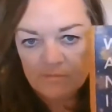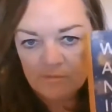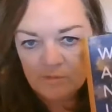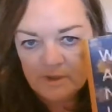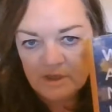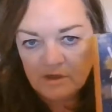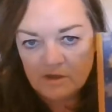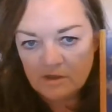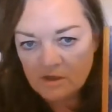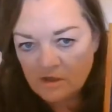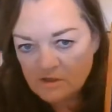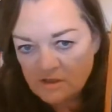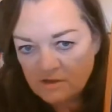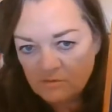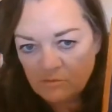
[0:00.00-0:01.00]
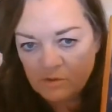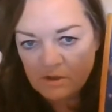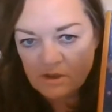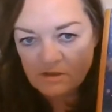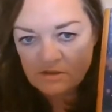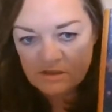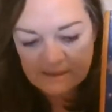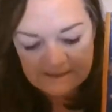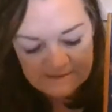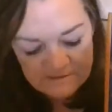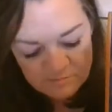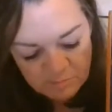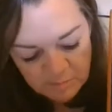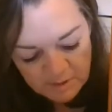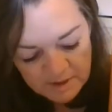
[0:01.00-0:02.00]
We Are Not in the World.
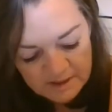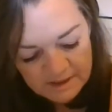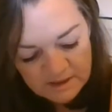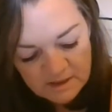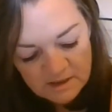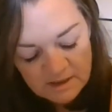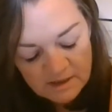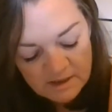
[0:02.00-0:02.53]
It's by